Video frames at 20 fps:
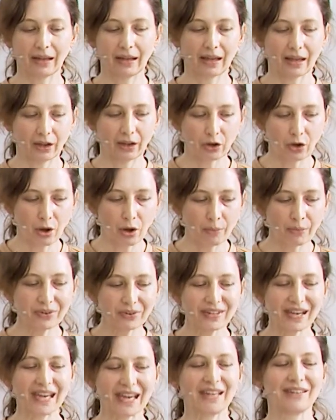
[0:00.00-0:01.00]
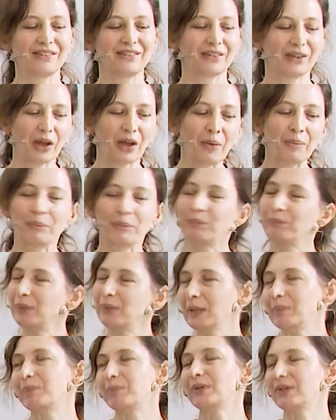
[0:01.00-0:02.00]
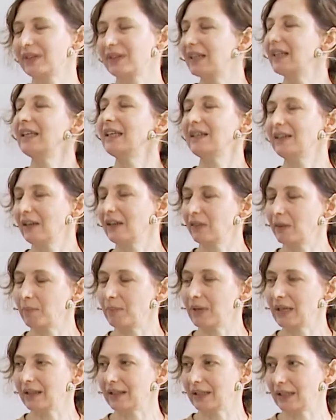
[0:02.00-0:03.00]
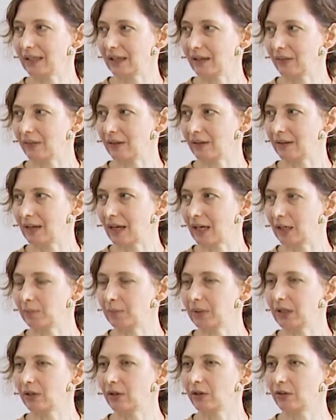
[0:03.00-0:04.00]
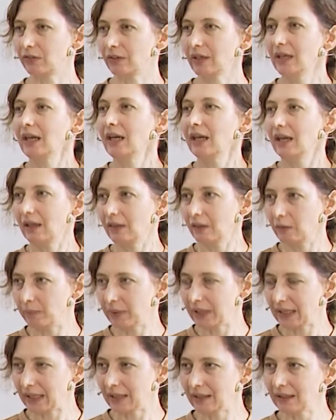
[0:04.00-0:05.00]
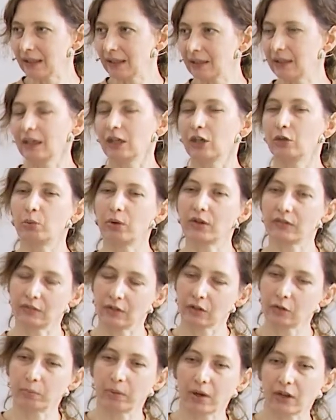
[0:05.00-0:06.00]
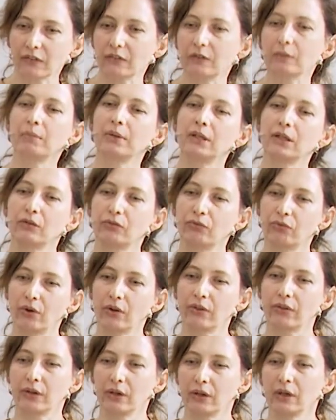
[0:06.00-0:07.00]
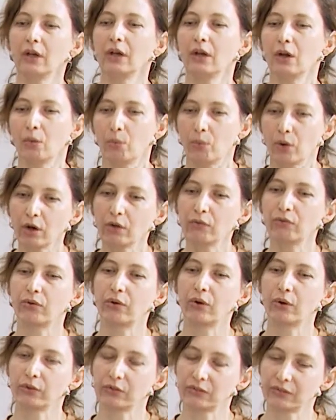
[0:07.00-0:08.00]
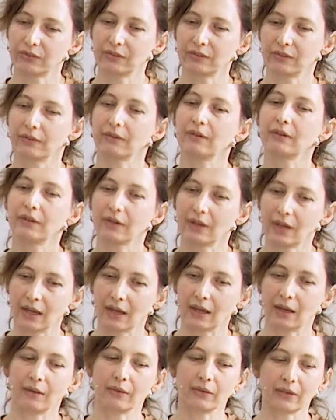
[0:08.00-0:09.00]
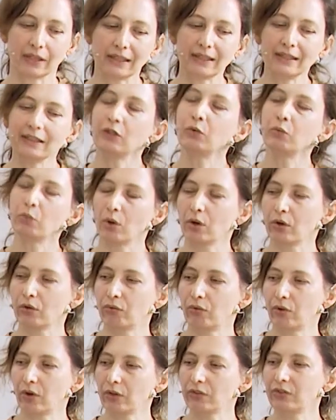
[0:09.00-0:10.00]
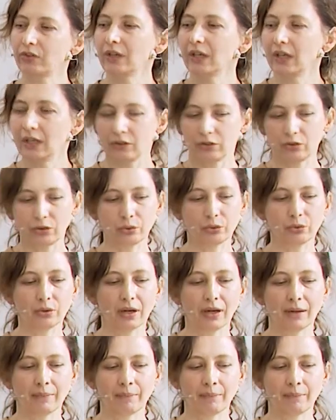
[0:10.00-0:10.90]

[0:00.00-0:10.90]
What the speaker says: accommodate people cleaning the building in the night, because in the beginning it was not possible for the workforce, the cleaning workforce, to